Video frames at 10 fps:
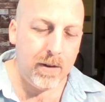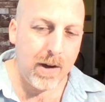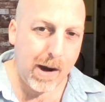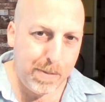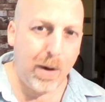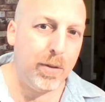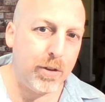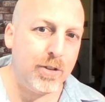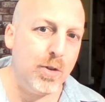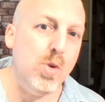about the
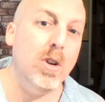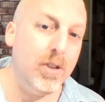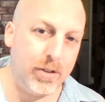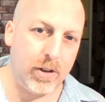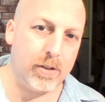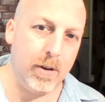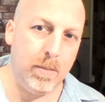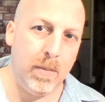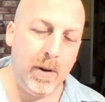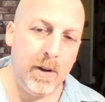school
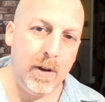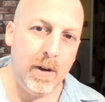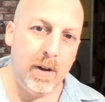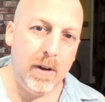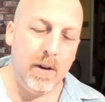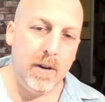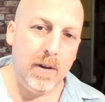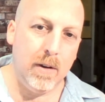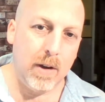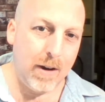system
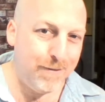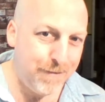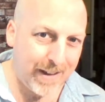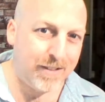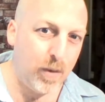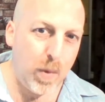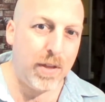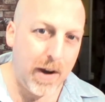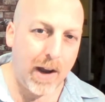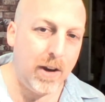infested with
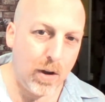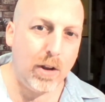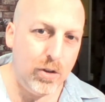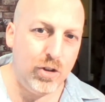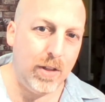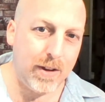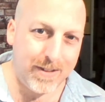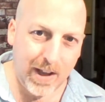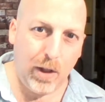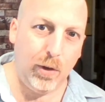an ideology that
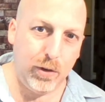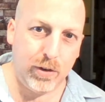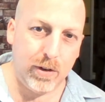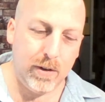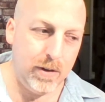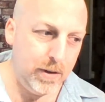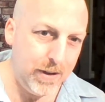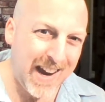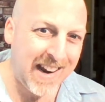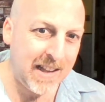tells
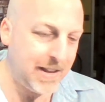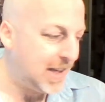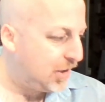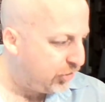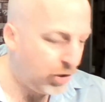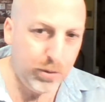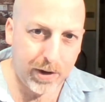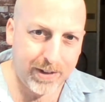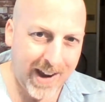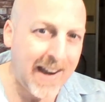young little
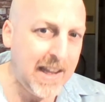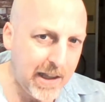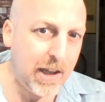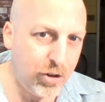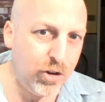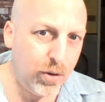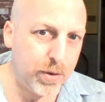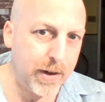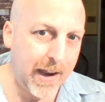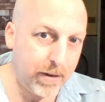children, tiny little
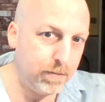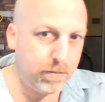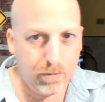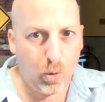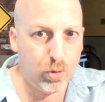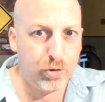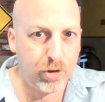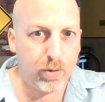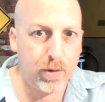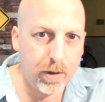children, and older
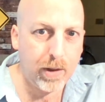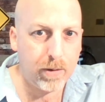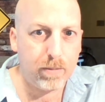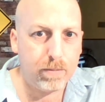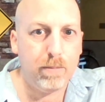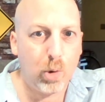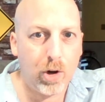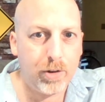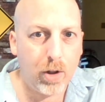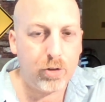children, and then more
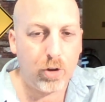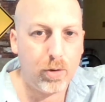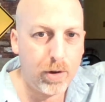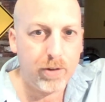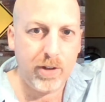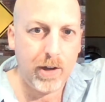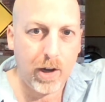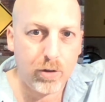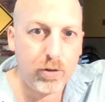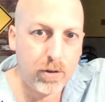adult children, and
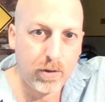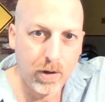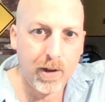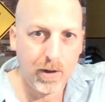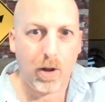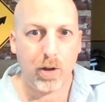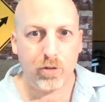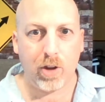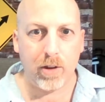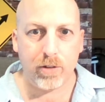teenagers, and college
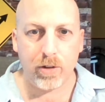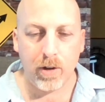kids,